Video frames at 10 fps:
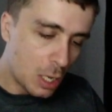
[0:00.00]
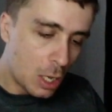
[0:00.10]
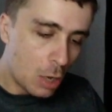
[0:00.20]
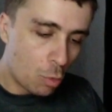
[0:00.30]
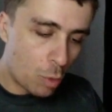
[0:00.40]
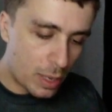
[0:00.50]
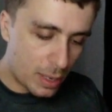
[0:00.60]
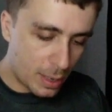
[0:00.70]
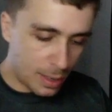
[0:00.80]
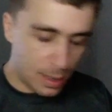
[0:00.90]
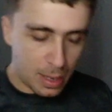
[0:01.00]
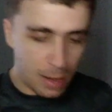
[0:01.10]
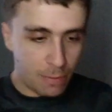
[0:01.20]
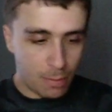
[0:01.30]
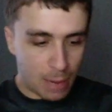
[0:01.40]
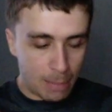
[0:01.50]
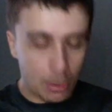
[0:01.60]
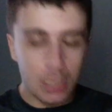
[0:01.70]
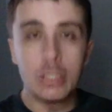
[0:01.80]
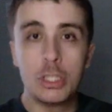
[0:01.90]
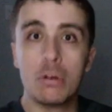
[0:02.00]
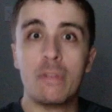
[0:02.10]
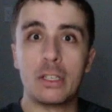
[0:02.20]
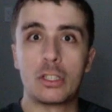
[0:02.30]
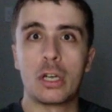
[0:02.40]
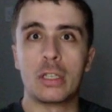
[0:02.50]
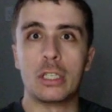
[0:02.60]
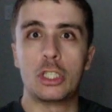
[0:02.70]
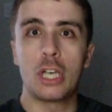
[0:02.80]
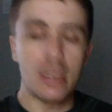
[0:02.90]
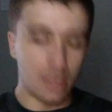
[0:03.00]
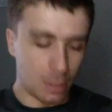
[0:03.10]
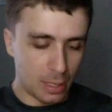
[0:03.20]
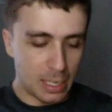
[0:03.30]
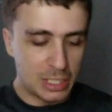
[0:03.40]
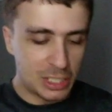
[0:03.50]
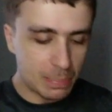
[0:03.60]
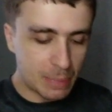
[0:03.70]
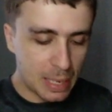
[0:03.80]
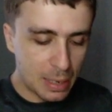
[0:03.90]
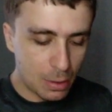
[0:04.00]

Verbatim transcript: What of I'm going to do eventually on the channel is something